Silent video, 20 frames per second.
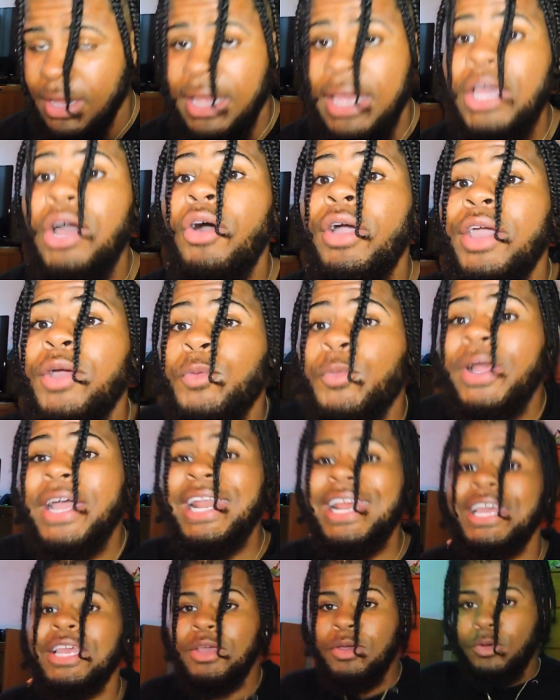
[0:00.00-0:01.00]
He gonna get
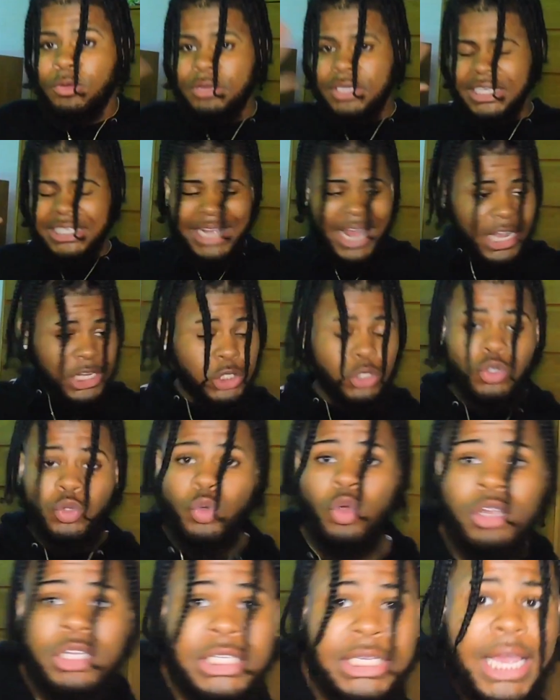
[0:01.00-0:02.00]
rid of you. Just like Juice
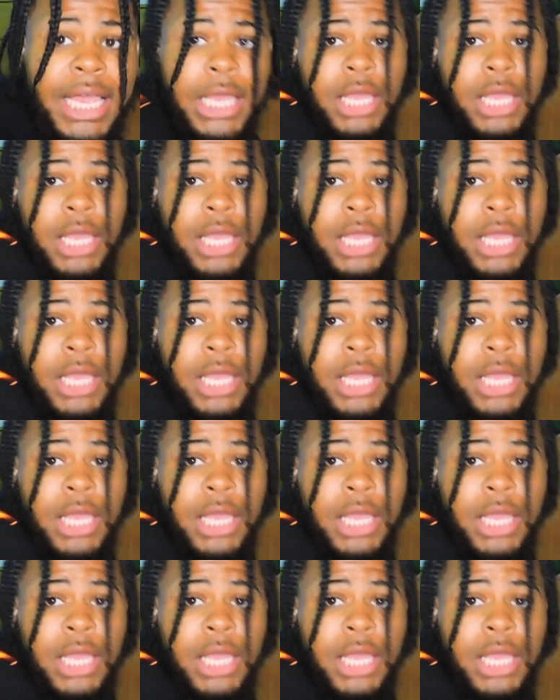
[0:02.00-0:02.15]
Wrld said,